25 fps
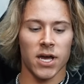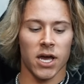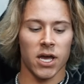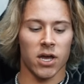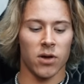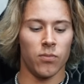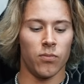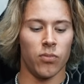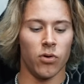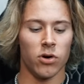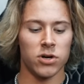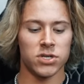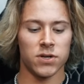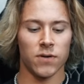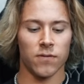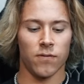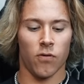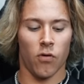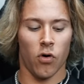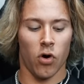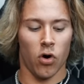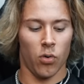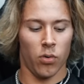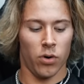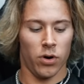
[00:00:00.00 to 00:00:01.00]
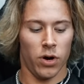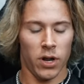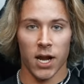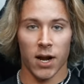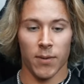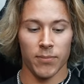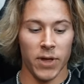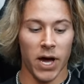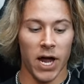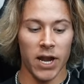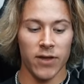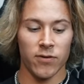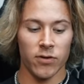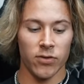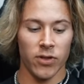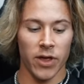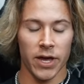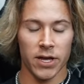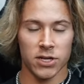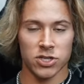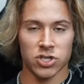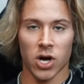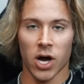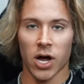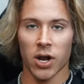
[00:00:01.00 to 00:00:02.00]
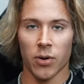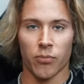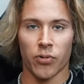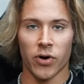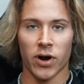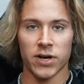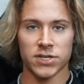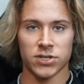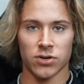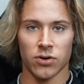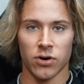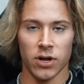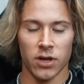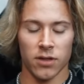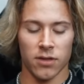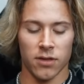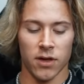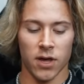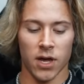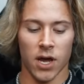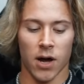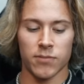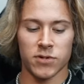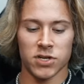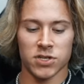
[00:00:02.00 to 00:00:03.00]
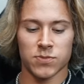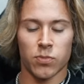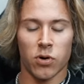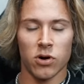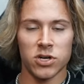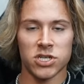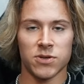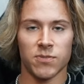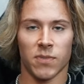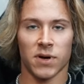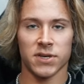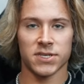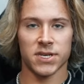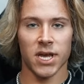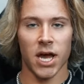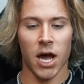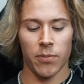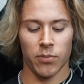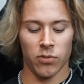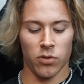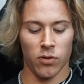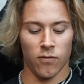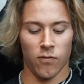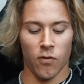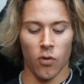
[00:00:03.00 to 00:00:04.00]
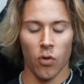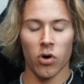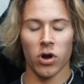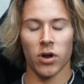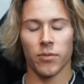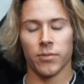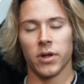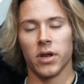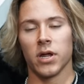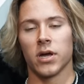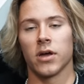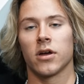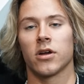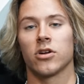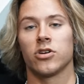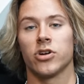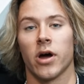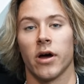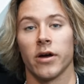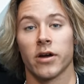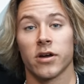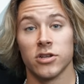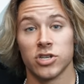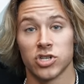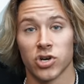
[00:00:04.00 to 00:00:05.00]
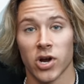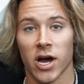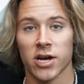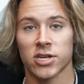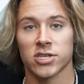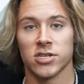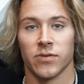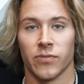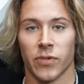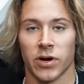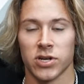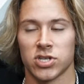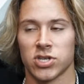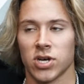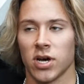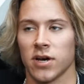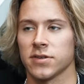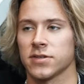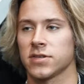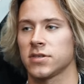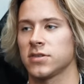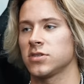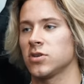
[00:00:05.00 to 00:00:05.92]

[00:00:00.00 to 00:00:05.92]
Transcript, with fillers: I can push it forward, and I'm not even like trying to press or anything. I'm just pushing my scapula forward. I'm getting a contraction in my chest.